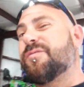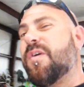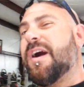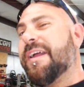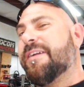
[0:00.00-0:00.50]

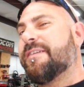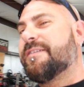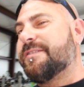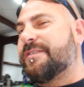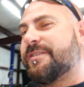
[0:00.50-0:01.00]
wired,
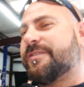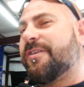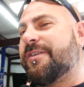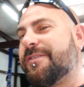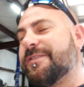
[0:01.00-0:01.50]

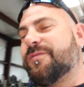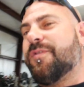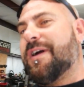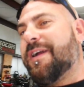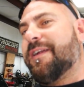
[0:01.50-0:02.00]
starter is
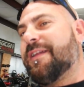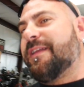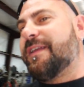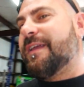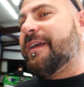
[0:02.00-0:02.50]
wired,
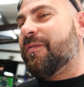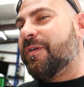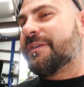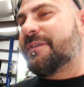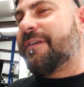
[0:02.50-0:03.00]
and
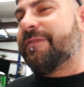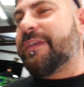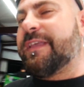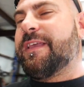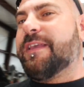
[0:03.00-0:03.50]
works off the
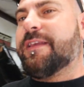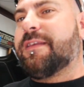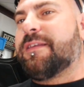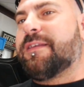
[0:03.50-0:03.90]
key.